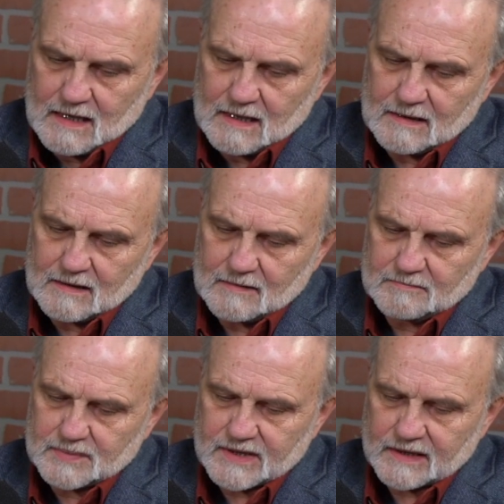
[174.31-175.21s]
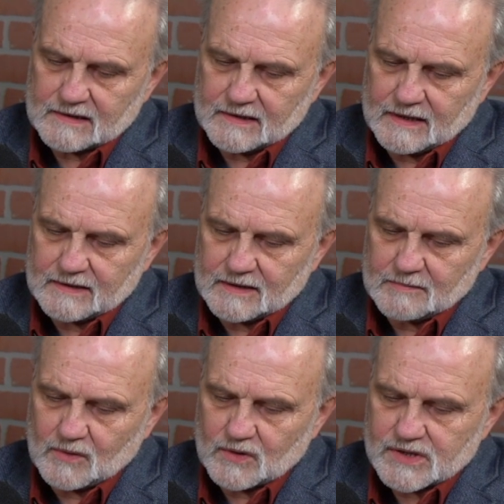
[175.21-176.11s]
particularly on the
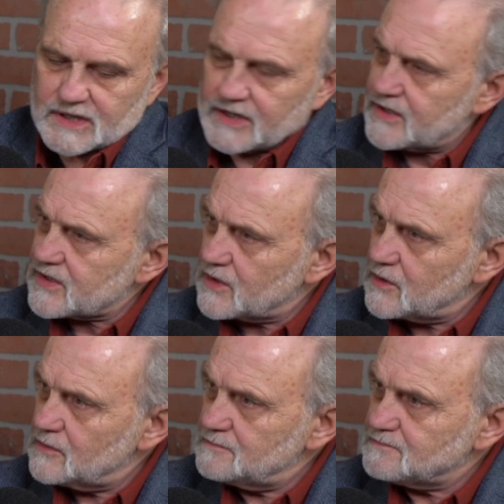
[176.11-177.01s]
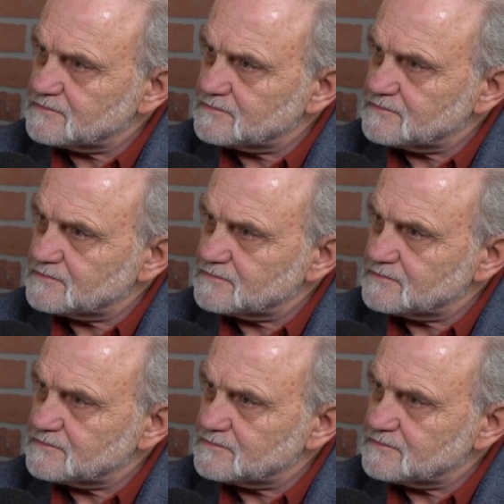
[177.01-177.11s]
abortion issue.